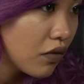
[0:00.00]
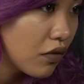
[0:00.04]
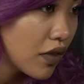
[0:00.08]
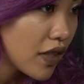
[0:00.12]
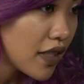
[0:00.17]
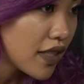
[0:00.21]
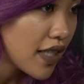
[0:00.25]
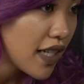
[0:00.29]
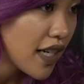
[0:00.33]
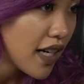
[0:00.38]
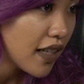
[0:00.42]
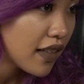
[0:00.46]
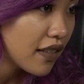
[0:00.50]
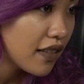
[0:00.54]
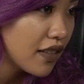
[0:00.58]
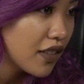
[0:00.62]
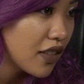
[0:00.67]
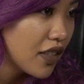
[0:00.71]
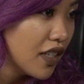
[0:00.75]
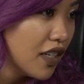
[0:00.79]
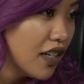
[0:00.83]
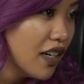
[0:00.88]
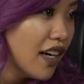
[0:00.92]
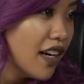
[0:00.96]
What is that?
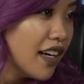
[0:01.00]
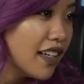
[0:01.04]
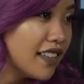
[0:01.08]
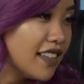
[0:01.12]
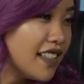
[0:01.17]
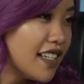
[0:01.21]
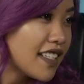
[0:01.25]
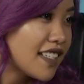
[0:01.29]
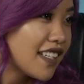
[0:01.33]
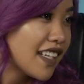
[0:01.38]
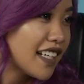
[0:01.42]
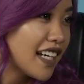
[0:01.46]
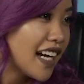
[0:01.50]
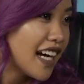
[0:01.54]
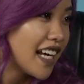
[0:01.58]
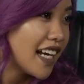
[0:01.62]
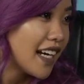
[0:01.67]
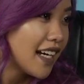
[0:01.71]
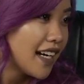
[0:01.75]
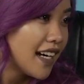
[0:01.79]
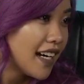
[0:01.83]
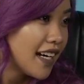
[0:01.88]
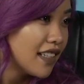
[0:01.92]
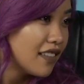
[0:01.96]
Yes, I got a
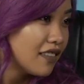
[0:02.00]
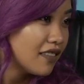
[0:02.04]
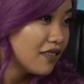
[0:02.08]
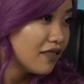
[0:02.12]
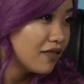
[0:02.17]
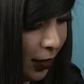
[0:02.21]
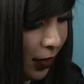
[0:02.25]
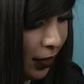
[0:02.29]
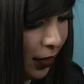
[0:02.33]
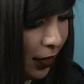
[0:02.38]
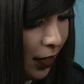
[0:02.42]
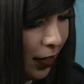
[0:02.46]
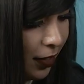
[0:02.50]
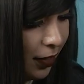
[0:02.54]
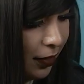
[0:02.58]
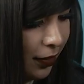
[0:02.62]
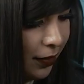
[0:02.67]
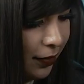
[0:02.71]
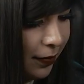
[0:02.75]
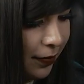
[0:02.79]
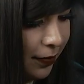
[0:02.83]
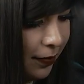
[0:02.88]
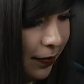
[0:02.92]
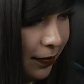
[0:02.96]
hat. Look at that.
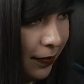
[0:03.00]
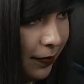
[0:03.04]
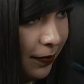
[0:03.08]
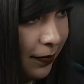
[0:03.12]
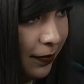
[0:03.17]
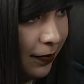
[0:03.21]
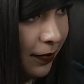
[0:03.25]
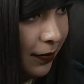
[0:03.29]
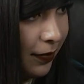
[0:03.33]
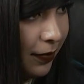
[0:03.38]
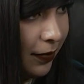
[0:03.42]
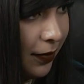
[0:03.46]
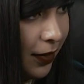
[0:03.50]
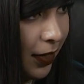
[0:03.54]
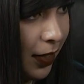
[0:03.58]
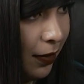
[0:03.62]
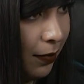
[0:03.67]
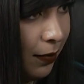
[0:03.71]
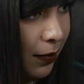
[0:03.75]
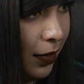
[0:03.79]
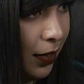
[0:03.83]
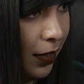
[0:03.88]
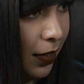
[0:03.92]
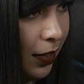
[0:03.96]

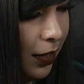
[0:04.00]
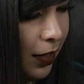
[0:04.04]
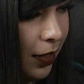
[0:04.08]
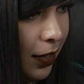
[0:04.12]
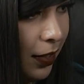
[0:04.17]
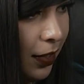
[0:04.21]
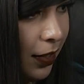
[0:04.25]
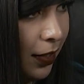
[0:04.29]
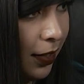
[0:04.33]
Give me.